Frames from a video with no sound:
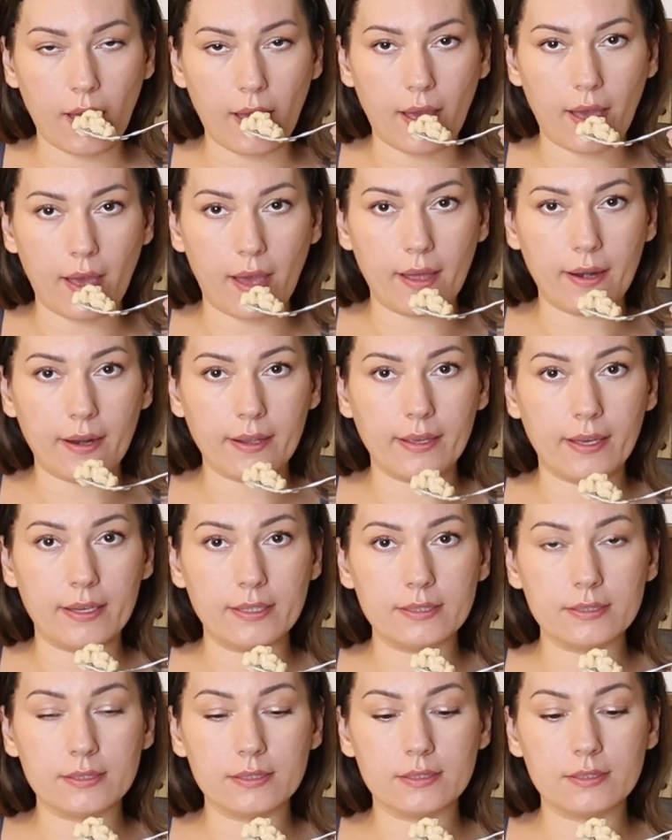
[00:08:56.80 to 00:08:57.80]
And I
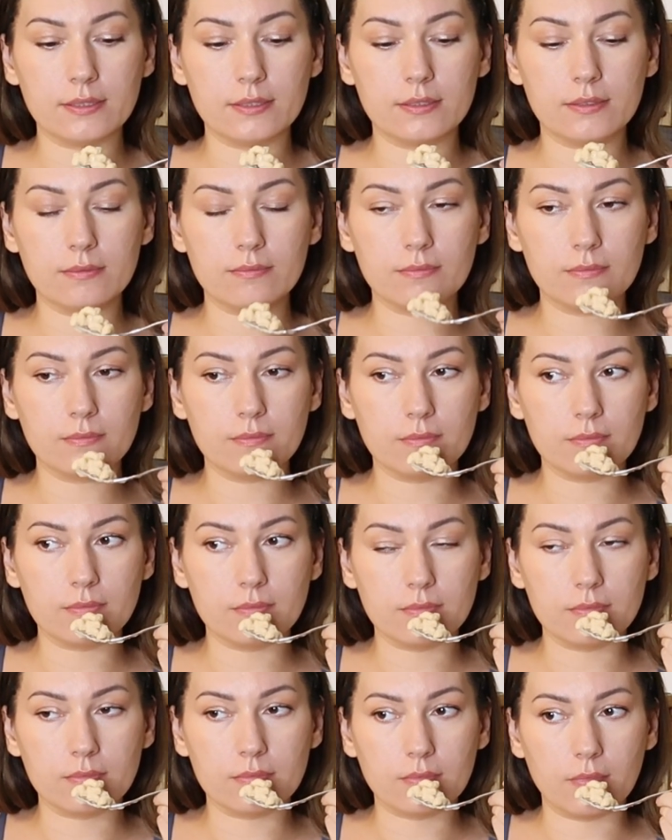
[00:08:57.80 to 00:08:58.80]
guess,
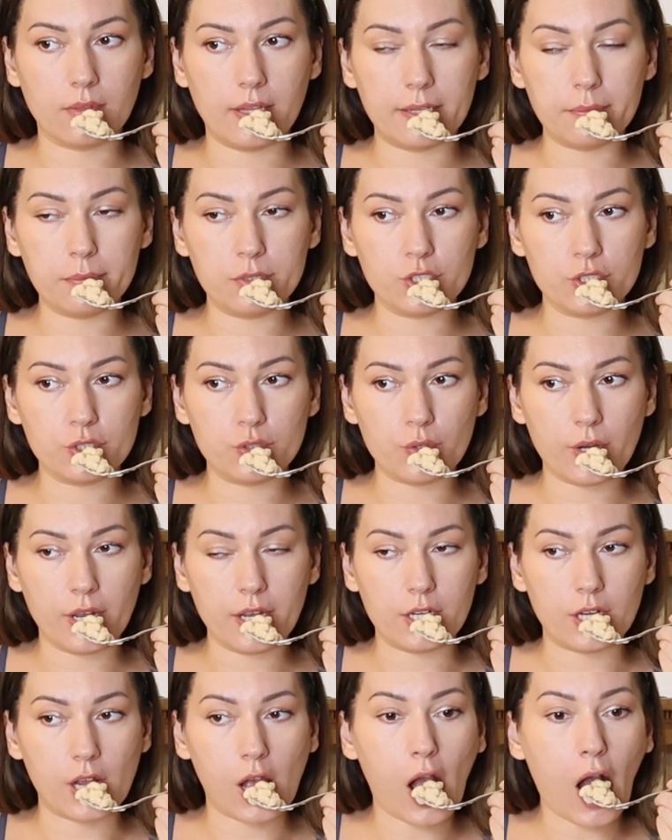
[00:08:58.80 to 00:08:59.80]
let me just
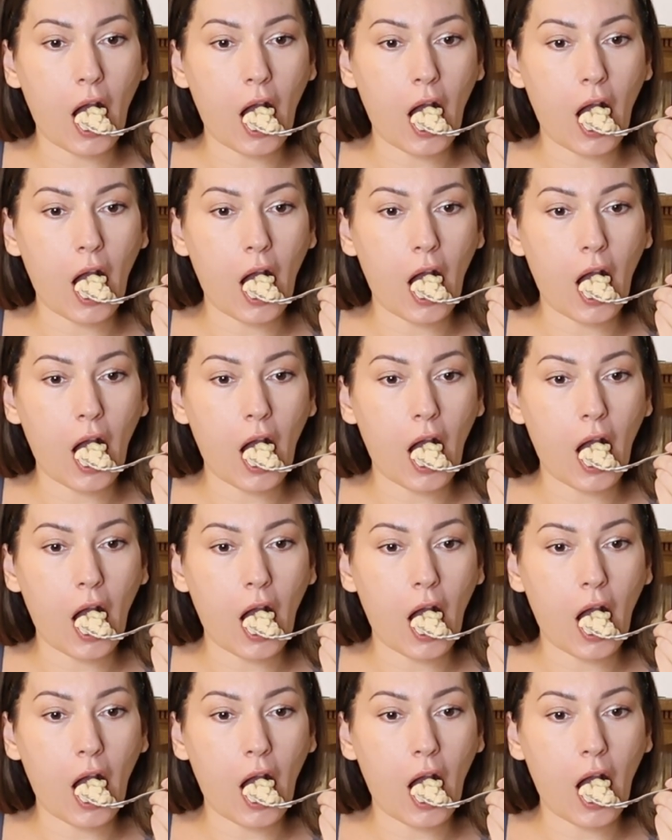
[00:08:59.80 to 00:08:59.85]
try it.